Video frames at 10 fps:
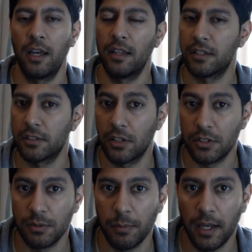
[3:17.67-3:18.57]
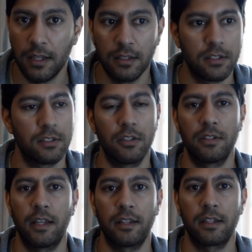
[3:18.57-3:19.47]
There's no smells,
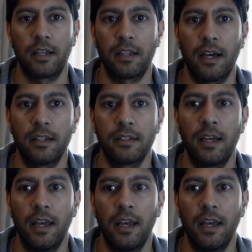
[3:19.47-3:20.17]
nothing like that.